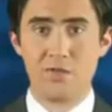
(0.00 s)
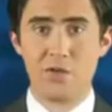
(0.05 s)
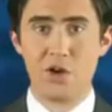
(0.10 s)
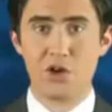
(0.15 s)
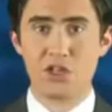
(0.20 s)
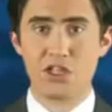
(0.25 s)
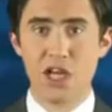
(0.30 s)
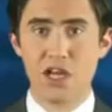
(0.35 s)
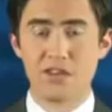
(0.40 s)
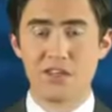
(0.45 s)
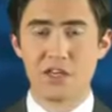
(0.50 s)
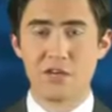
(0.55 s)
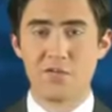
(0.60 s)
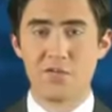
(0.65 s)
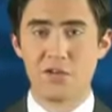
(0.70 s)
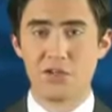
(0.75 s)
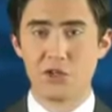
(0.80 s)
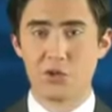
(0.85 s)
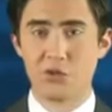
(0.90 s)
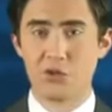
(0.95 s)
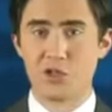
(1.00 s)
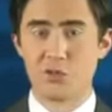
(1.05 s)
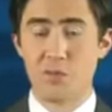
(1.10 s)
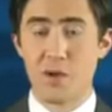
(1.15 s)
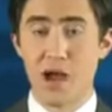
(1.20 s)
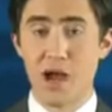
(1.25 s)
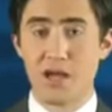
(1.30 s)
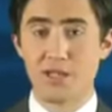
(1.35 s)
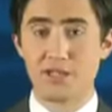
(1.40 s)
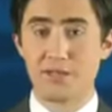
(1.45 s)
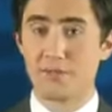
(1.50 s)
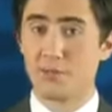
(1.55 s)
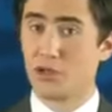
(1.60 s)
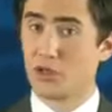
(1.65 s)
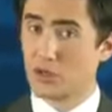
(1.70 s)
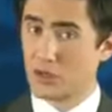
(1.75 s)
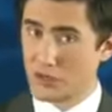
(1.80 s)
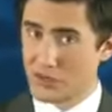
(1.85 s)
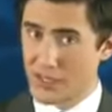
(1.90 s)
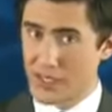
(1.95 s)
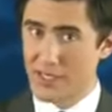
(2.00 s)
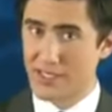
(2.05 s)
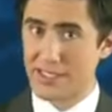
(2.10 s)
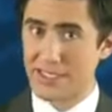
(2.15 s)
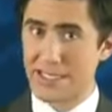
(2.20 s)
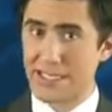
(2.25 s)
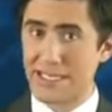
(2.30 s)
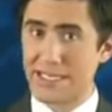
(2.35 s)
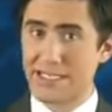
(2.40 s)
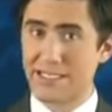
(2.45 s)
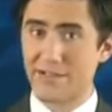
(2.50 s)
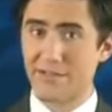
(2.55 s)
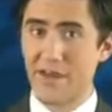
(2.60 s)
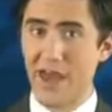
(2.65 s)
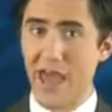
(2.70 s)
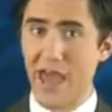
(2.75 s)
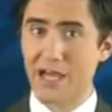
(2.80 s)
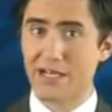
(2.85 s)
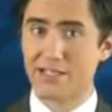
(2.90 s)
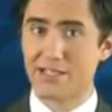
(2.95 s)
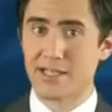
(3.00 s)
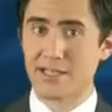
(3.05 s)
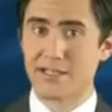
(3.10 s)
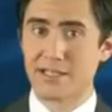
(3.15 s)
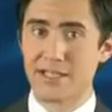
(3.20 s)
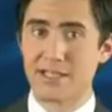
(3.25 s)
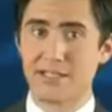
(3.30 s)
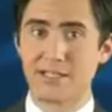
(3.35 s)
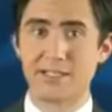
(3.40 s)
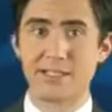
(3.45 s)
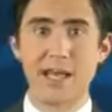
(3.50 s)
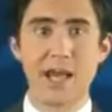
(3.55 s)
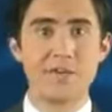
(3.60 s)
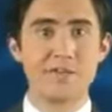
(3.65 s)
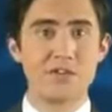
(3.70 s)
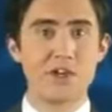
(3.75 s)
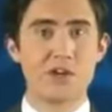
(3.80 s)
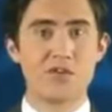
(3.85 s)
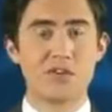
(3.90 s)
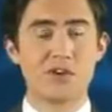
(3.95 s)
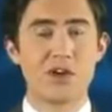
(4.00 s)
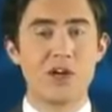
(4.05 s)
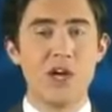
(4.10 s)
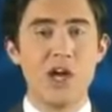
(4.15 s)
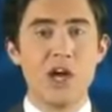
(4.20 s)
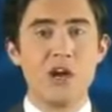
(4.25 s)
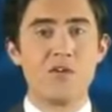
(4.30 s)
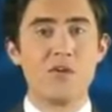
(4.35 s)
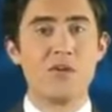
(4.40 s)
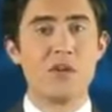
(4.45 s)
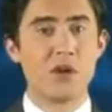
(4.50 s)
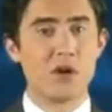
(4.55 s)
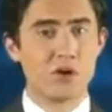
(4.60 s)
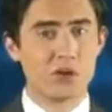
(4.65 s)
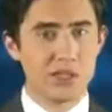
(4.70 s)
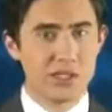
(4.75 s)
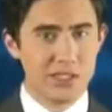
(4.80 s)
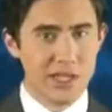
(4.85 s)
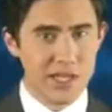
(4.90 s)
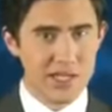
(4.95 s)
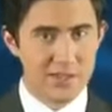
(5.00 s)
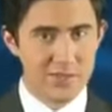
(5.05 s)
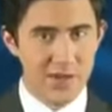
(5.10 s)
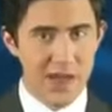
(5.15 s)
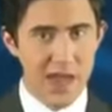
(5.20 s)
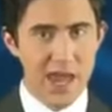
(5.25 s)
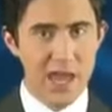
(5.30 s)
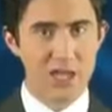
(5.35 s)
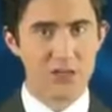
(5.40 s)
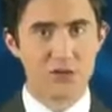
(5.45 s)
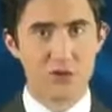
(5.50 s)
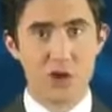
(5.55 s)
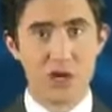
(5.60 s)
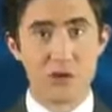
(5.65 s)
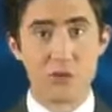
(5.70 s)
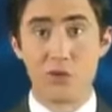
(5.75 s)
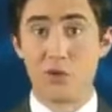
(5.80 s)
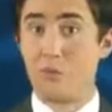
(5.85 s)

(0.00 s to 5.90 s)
The Verge got the official response. Google says the ease of access is leftover from the early days of Android,